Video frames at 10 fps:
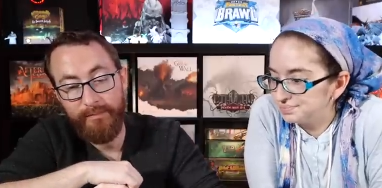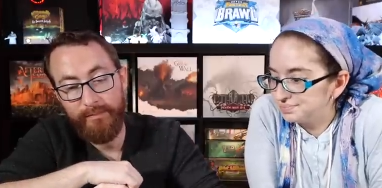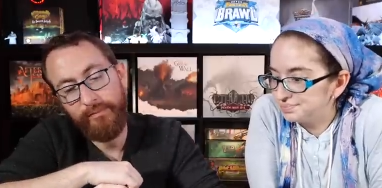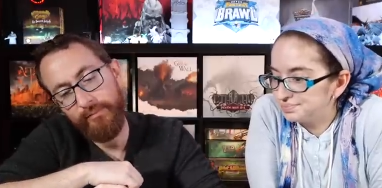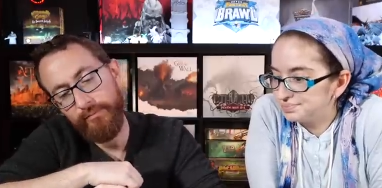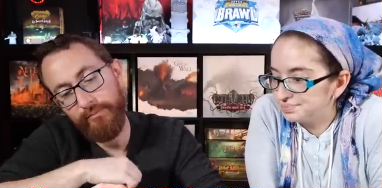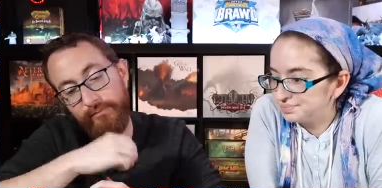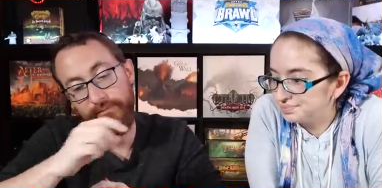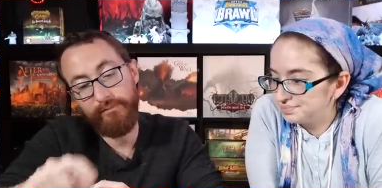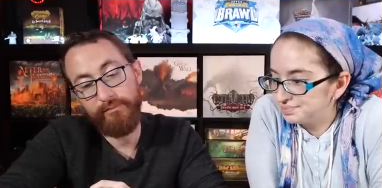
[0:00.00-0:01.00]

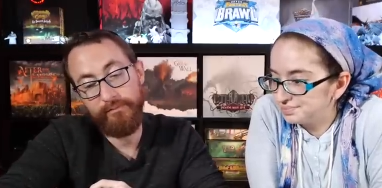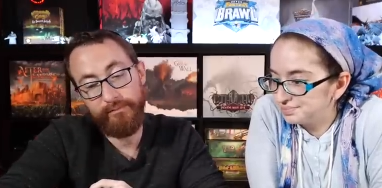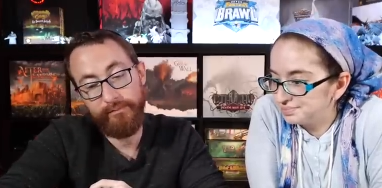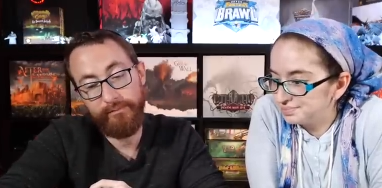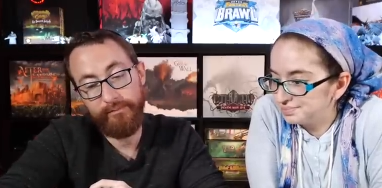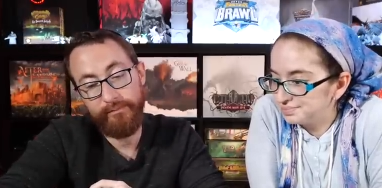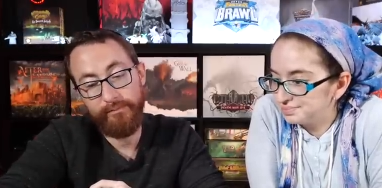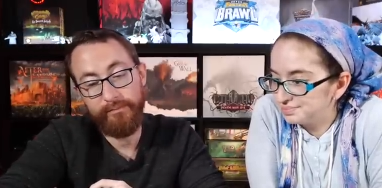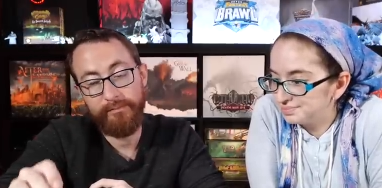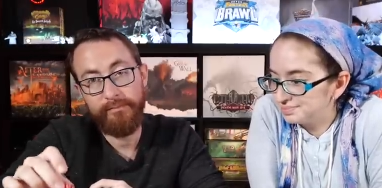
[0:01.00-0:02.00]

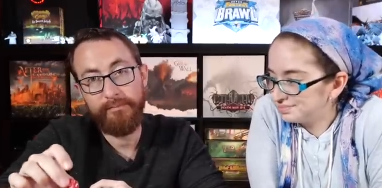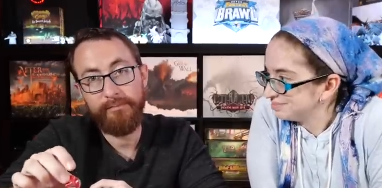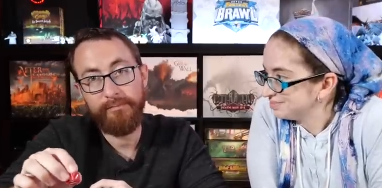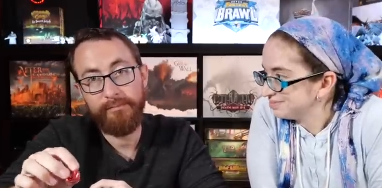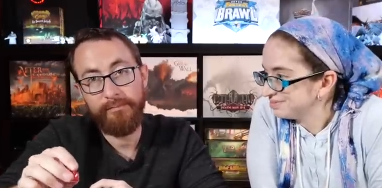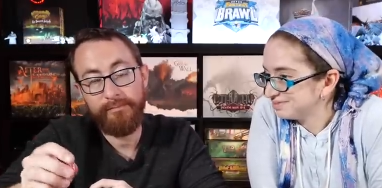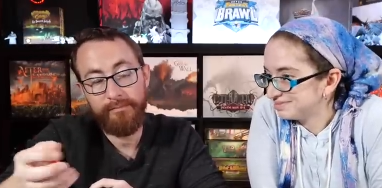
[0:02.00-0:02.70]
[no speech]